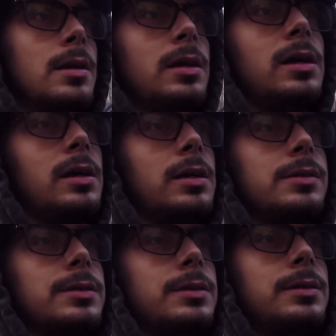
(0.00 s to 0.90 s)

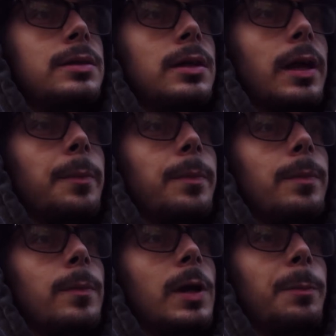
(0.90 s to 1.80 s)
because
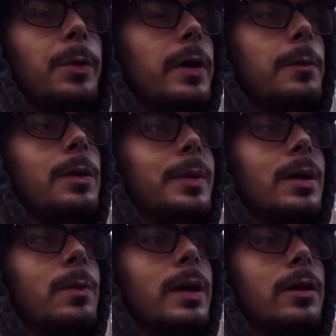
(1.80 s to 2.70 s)
it probably would have been
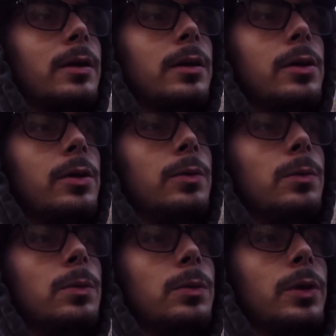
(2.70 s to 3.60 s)
quicker to do
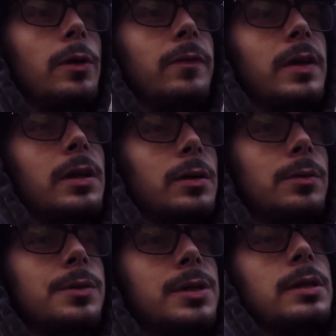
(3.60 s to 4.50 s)
no
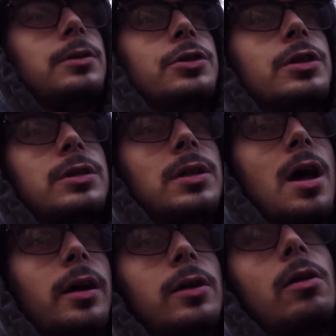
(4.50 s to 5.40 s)
videos than to just
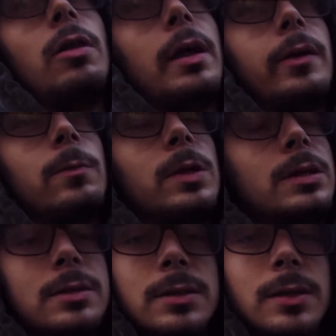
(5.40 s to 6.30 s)
knock it all out at
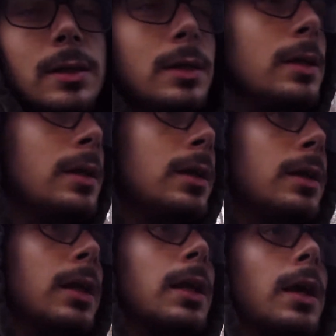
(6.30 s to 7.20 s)
once.
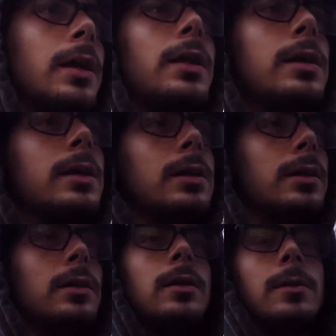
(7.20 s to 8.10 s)
And
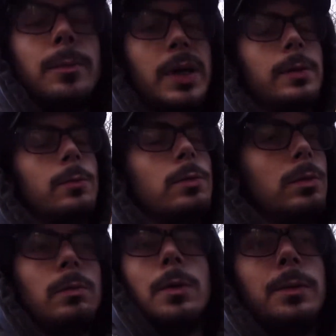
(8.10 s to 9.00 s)
then, but
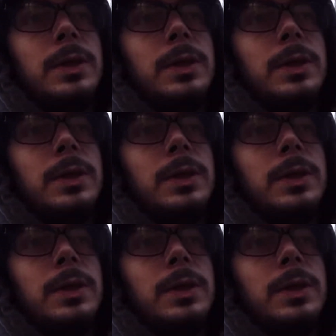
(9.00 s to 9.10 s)
we'll